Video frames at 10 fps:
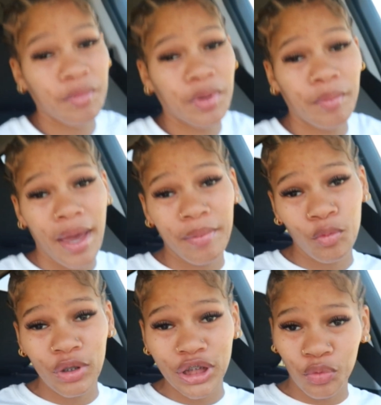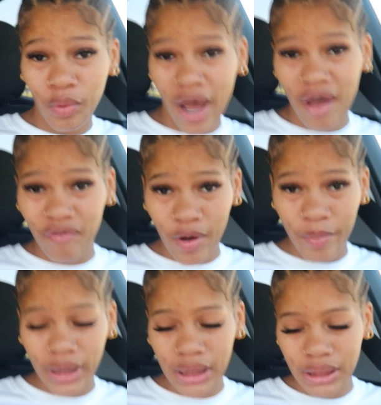Tell me, baby, you gon' ride for
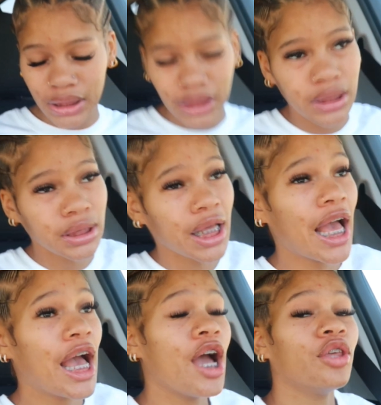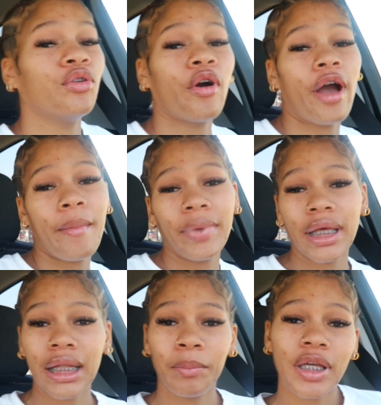me. Help
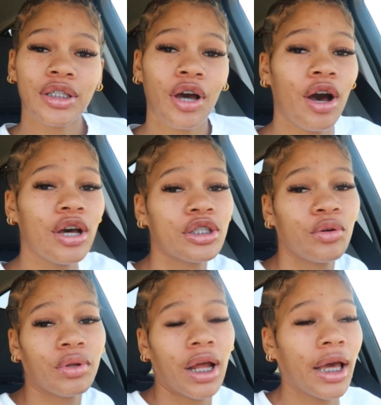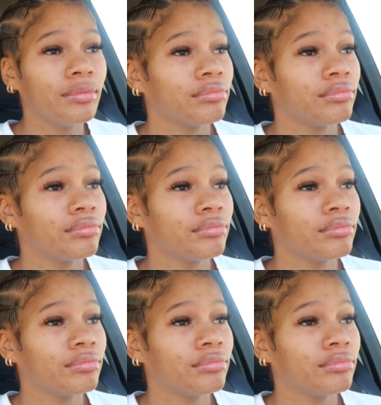me clean my scars through the night.